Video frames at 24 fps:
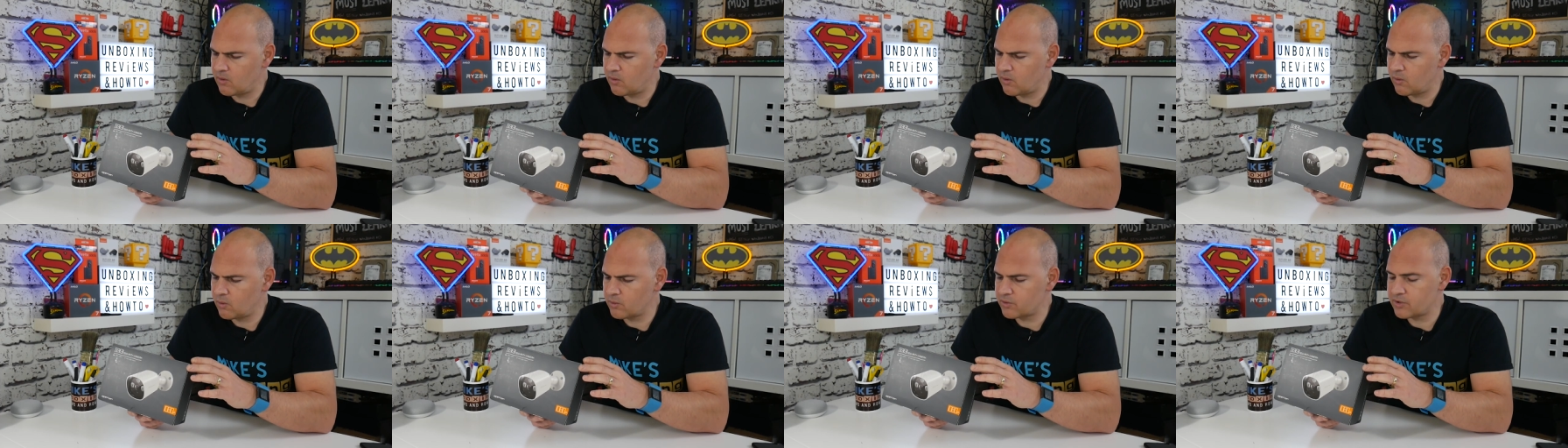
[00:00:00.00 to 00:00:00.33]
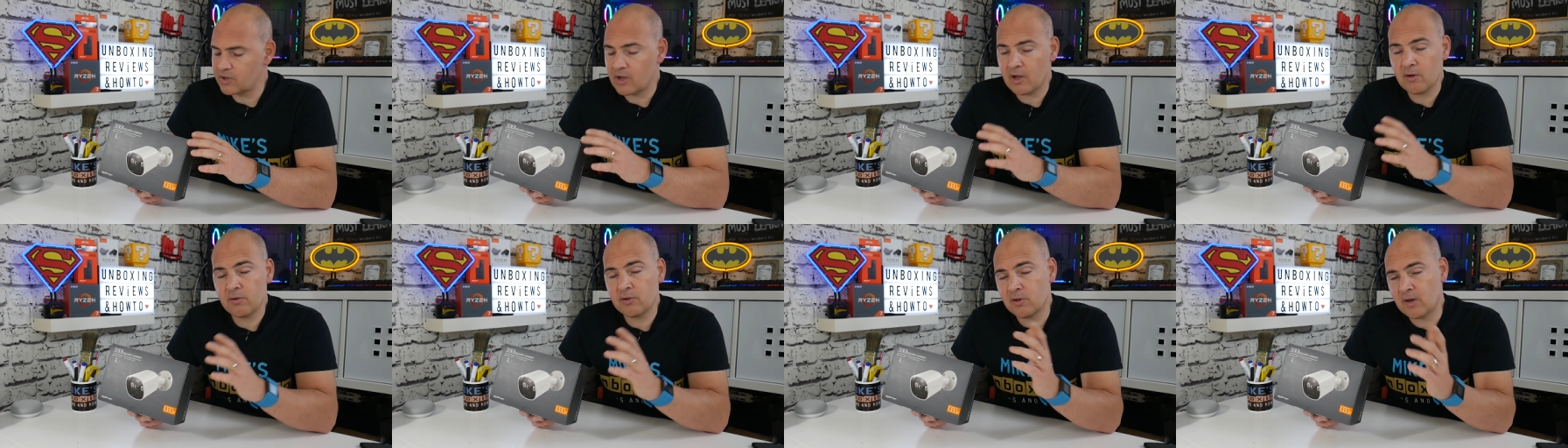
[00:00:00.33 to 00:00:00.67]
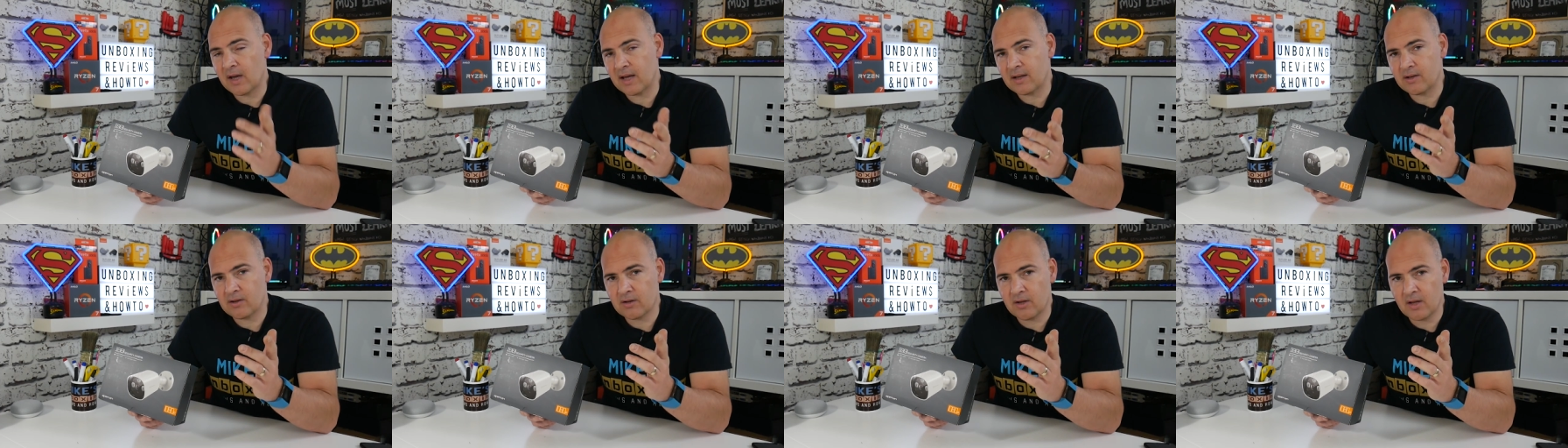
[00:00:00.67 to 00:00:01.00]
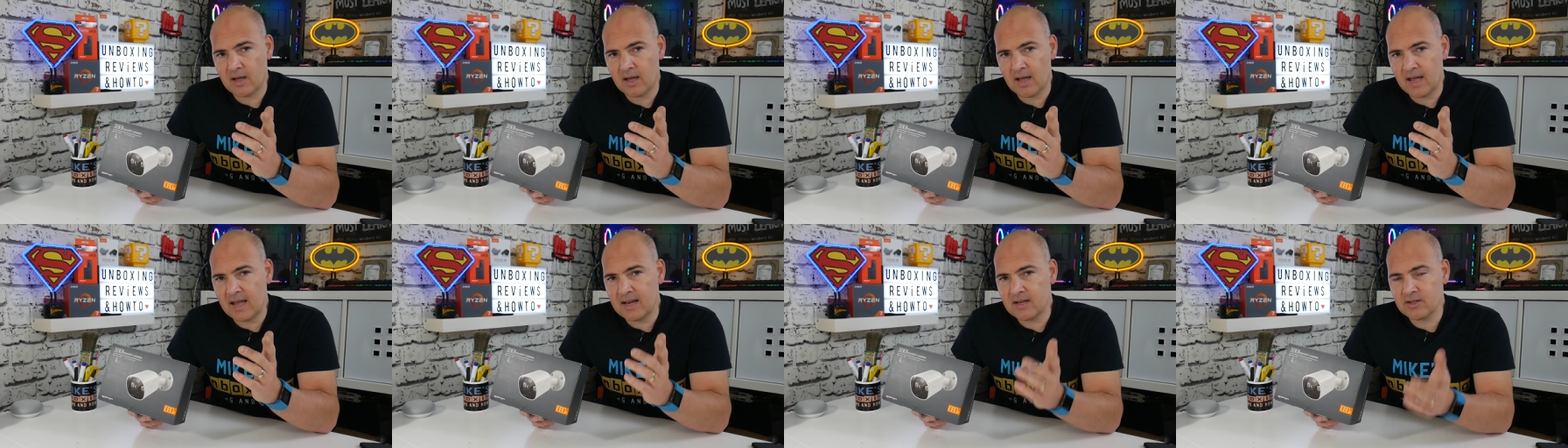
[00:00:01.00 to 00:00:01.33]
Also, you get
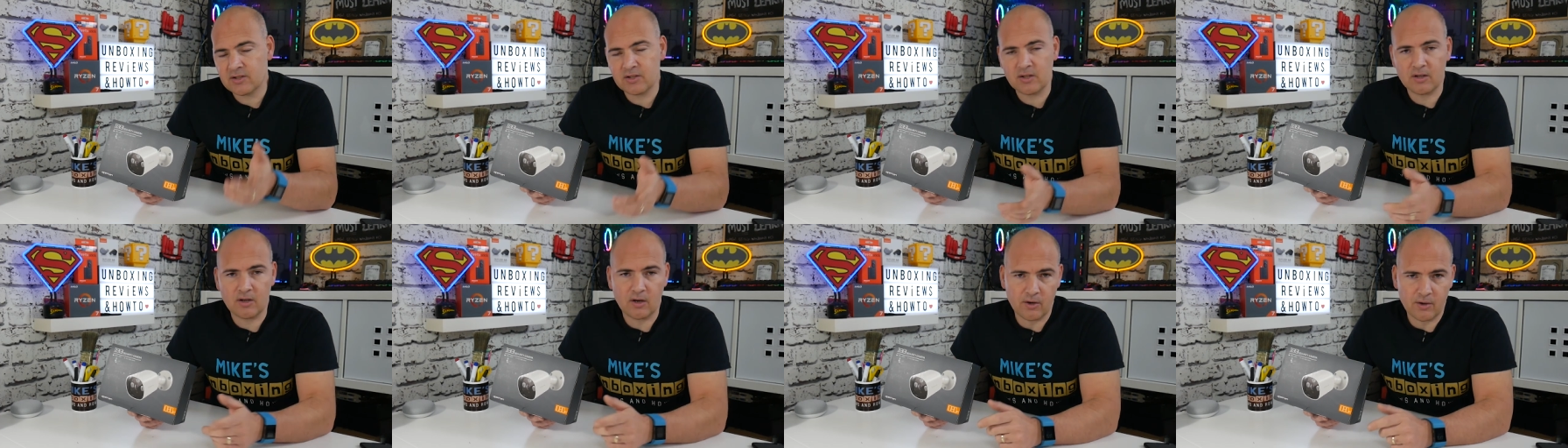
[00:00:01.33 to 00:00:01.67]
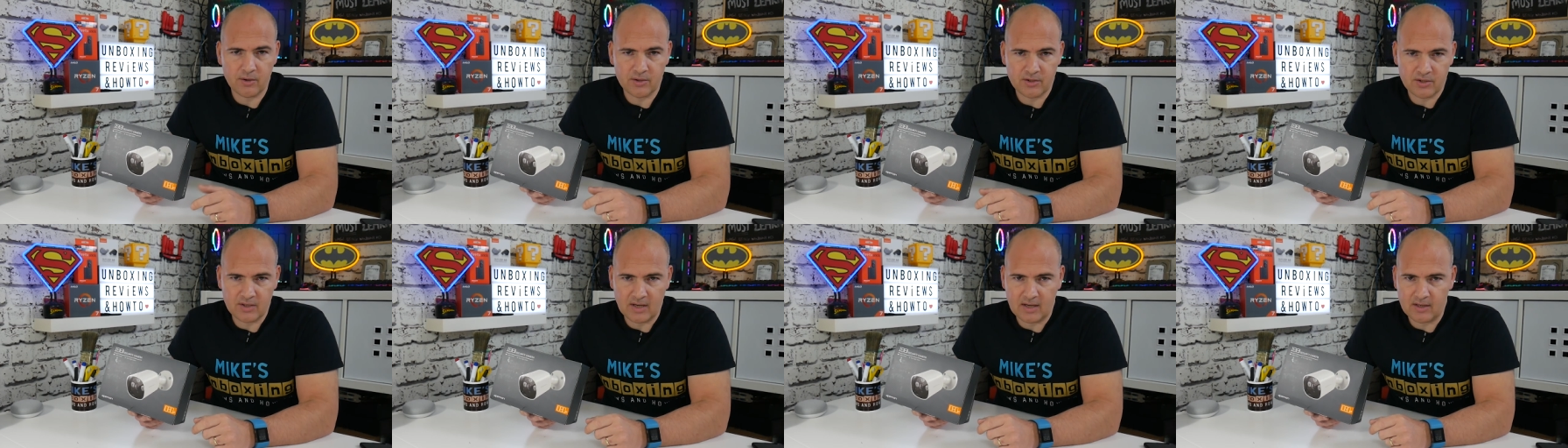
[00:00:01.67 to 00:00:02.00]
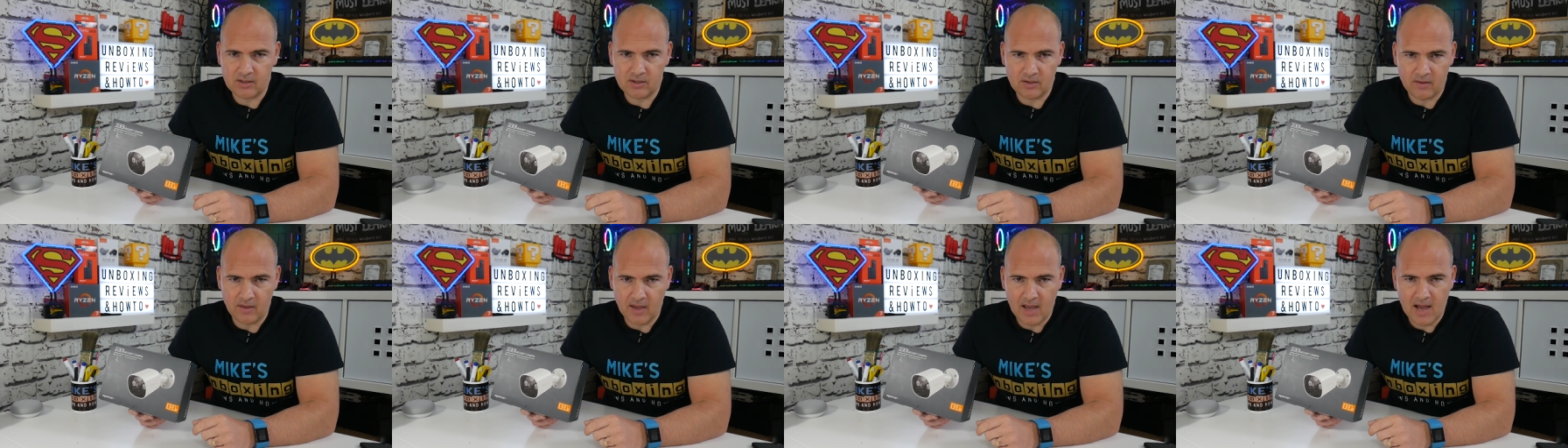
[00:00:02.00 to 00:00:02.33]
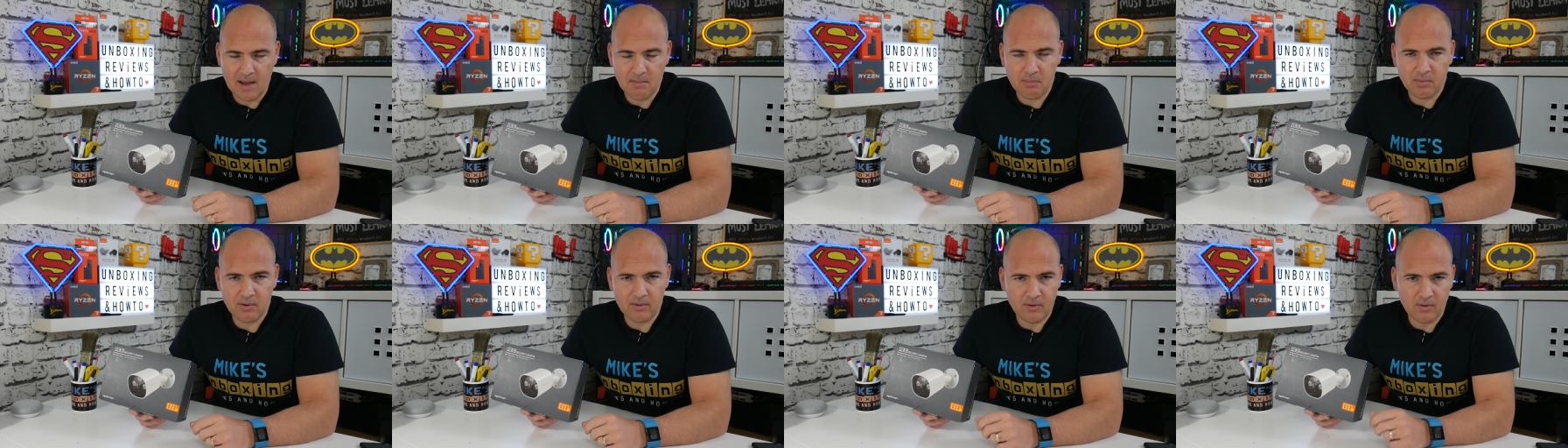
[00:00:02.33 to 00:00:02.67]
instant alerts sent to the
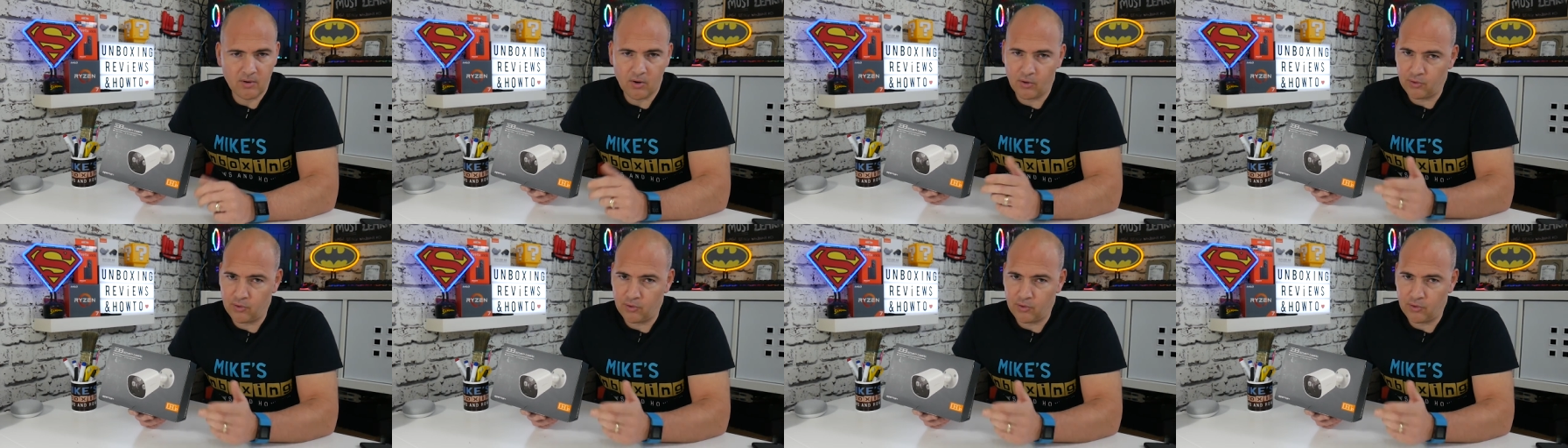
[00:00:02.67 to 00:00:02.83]
app